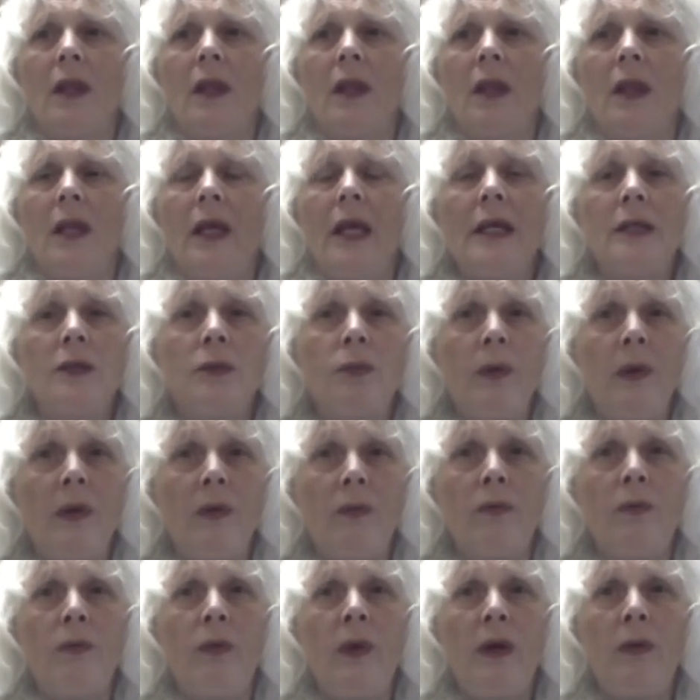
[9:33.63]
Yes,
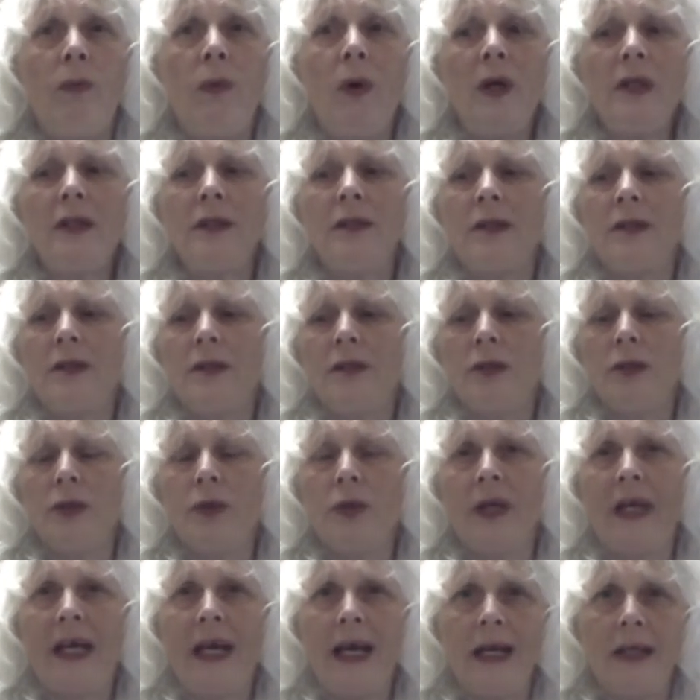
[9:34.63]
we want to
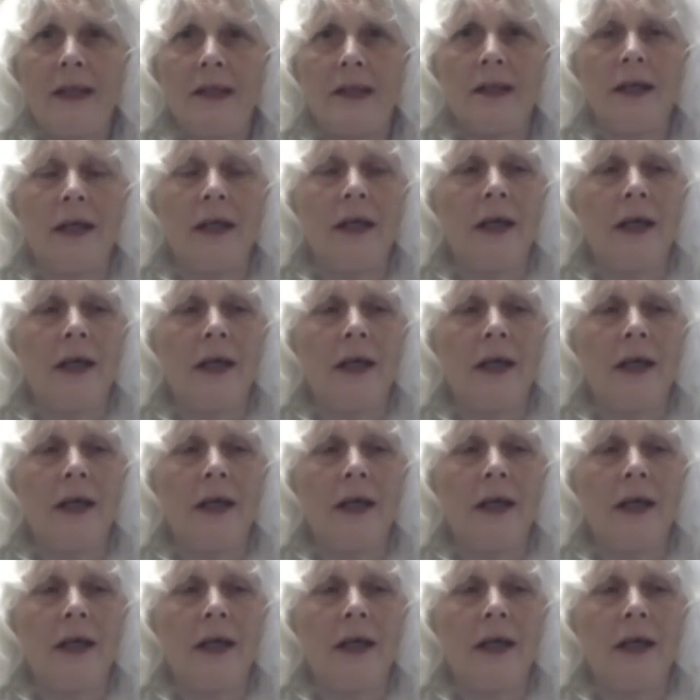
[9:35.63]
get